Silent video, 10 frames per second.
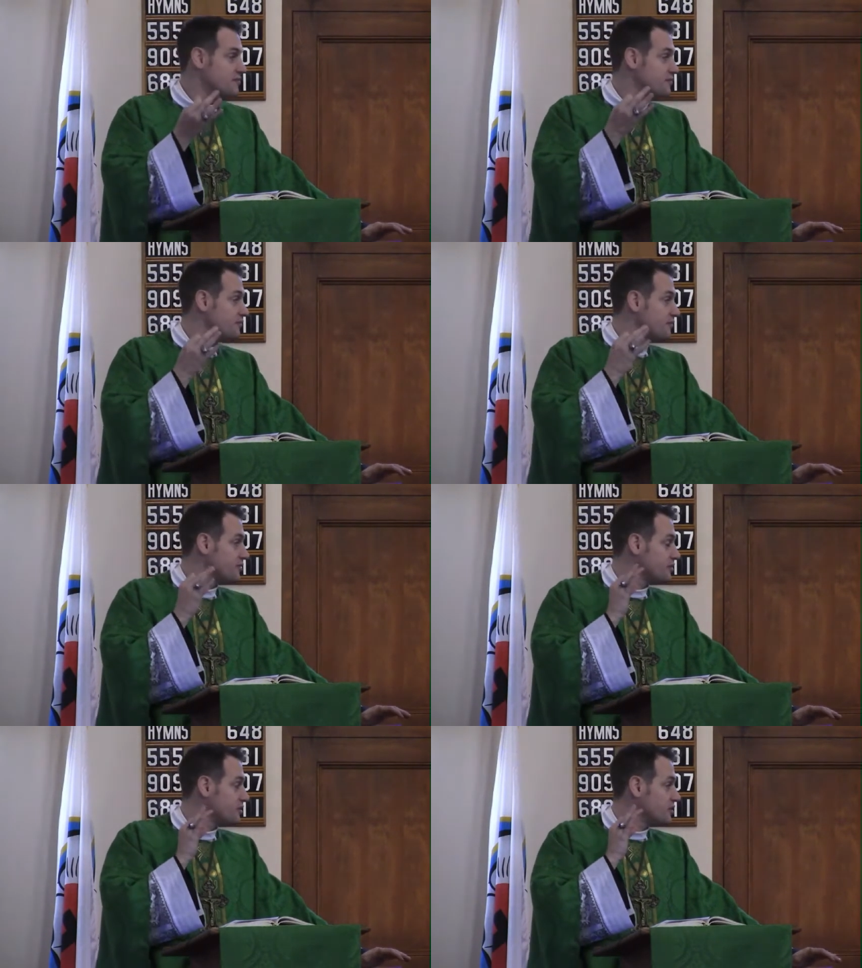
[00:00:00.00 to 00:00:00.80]

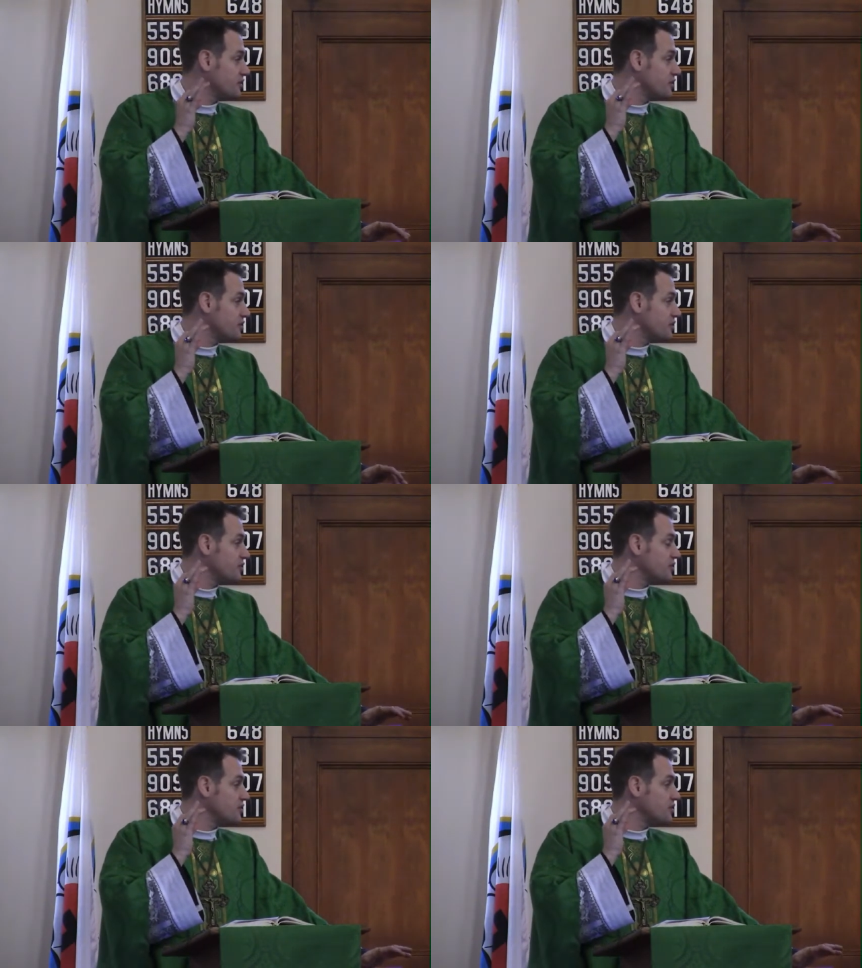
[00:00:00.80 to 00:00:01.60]

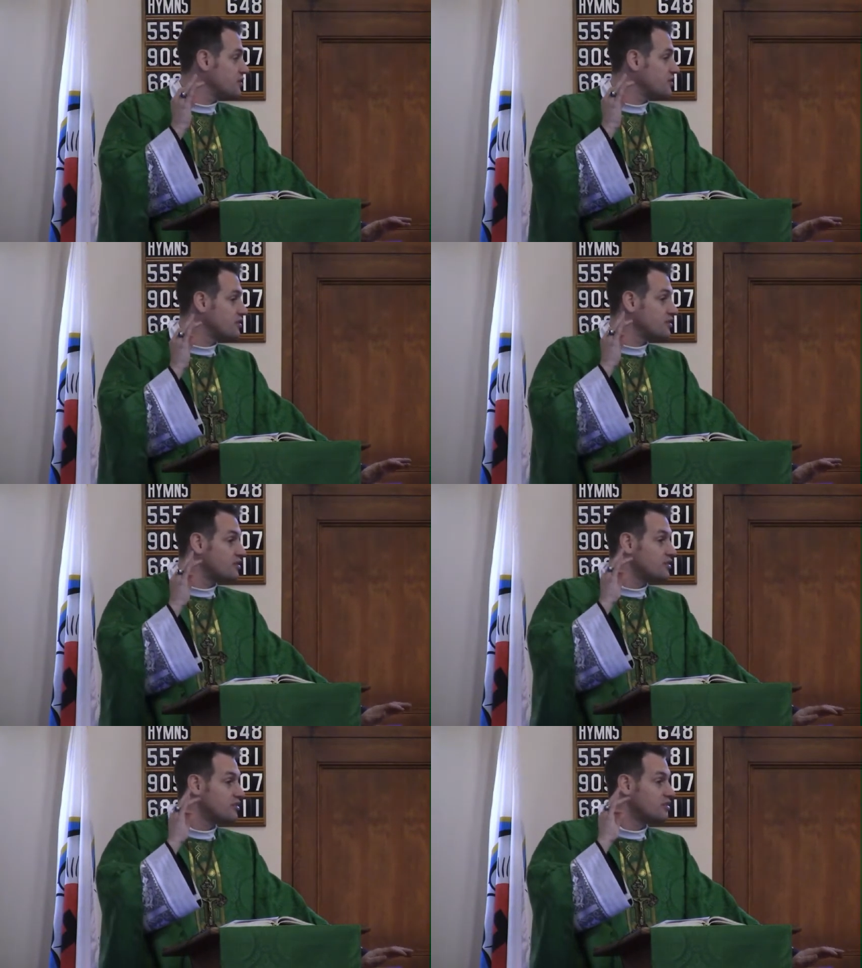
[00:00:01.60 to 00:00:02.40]

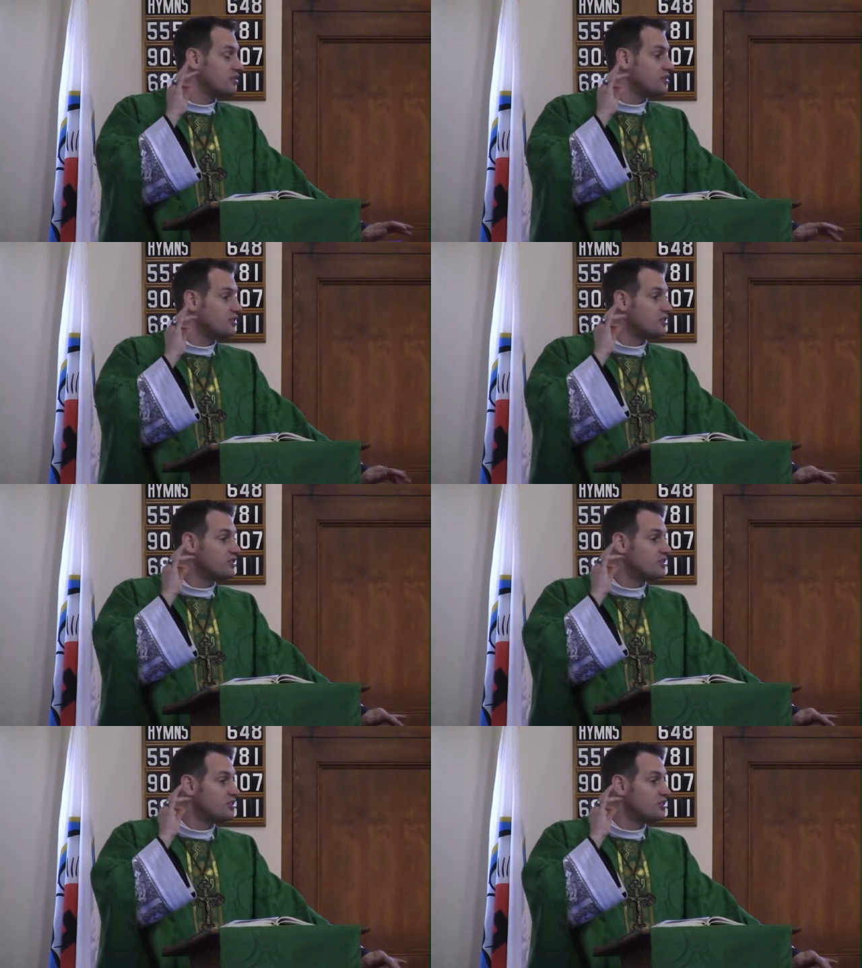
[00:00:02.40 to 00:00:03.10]
[no speech]